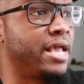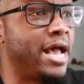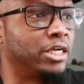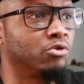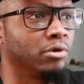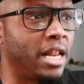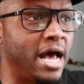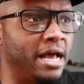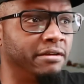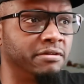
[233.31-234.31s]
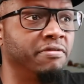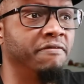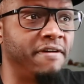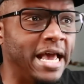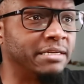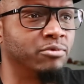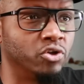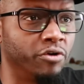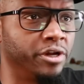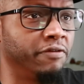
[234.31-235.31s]
actual lives of the vast
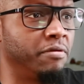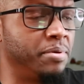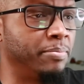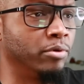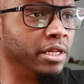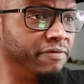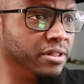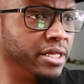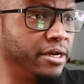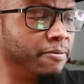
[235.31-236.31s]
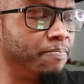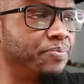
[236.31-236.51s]
majority of the people living there.